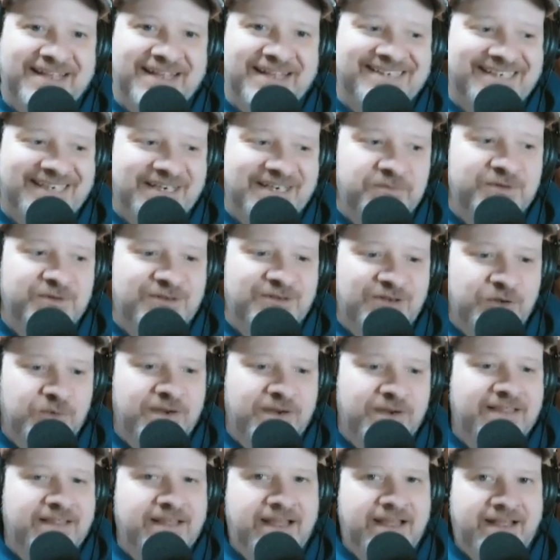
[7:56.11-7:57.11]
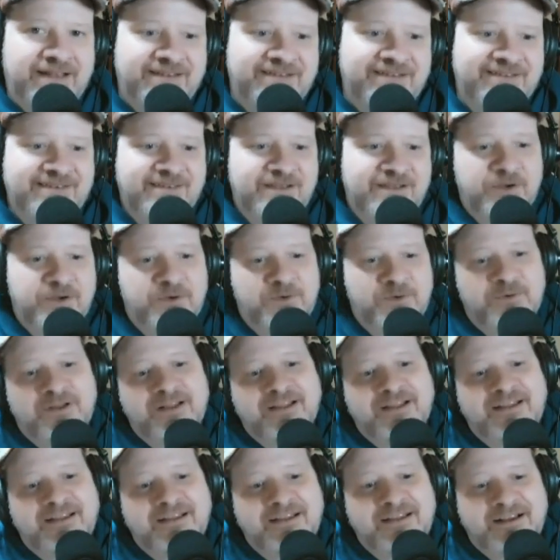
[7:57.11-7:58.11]
was doing that. So,
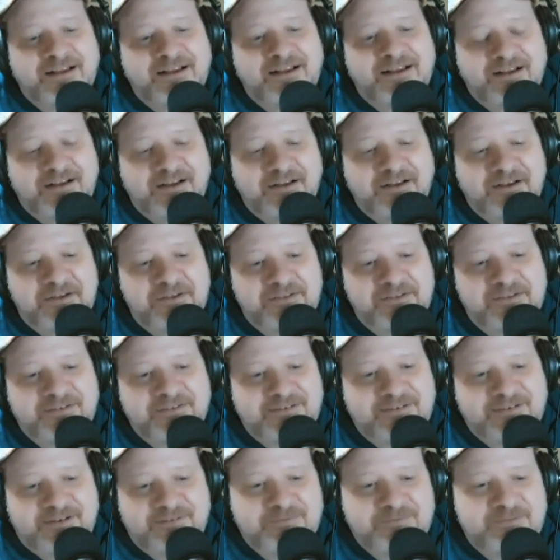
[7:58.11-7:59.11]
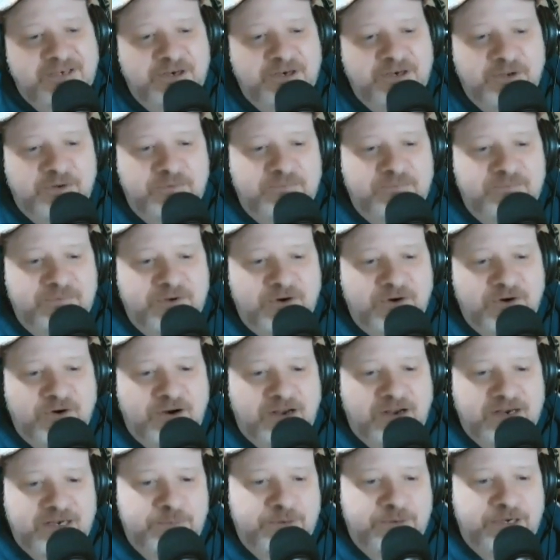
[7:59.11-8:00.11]
her
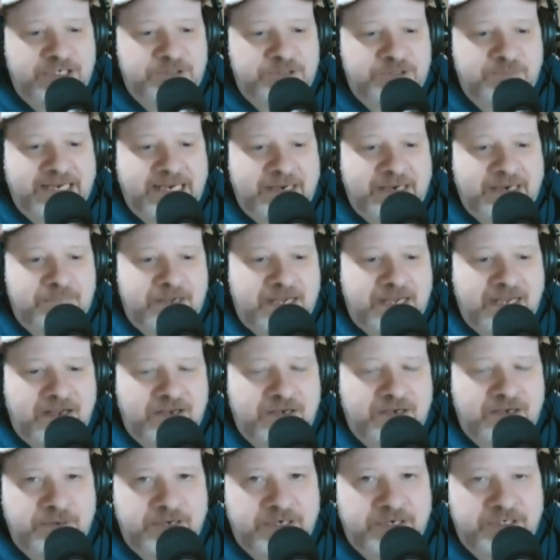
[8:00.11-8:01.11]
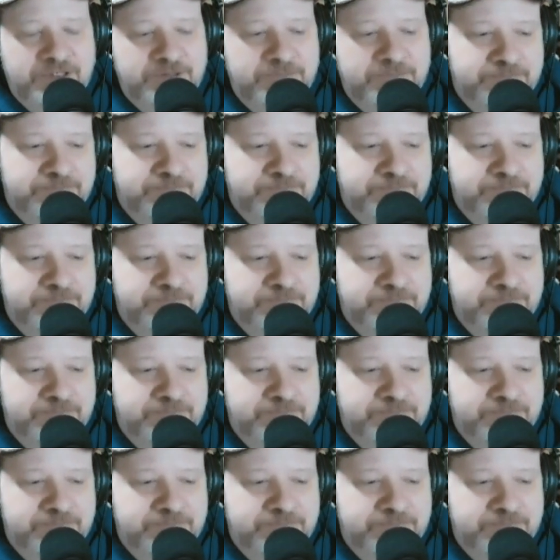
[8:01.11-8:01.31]
occupation became my occupation.